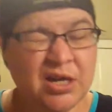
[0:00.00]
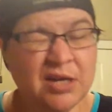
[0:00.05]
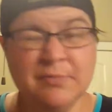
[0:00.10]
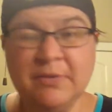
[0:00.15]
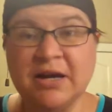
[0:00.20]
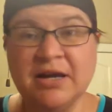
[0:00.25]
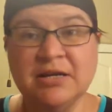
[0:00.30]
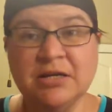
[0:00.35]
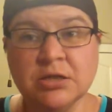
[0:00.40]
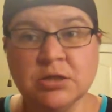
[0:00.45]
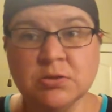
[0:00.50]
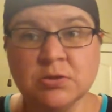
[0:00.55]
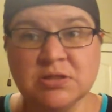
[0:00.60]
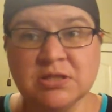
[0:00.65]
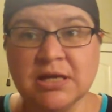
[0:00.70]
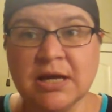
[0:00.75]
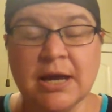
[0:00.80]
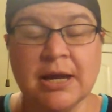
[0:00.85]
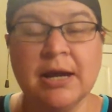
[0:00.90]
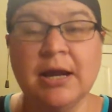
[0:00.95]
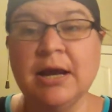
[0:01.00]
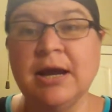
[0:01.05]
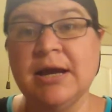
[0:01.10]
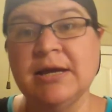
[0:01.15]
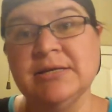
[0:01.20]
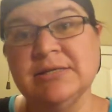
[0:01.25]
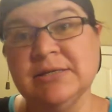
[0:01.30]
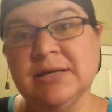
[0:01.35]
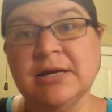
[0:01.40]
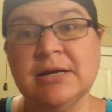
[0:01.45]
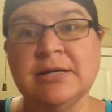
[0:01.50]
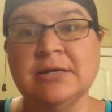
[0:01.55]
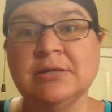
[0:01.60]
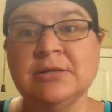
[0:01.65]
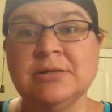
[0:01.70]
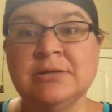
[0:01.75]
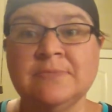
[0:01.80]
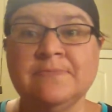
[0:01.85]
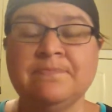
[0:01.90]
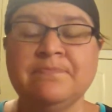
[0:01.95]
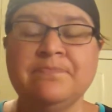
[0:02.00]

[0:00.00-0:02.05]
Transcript: In my initial sign, I signed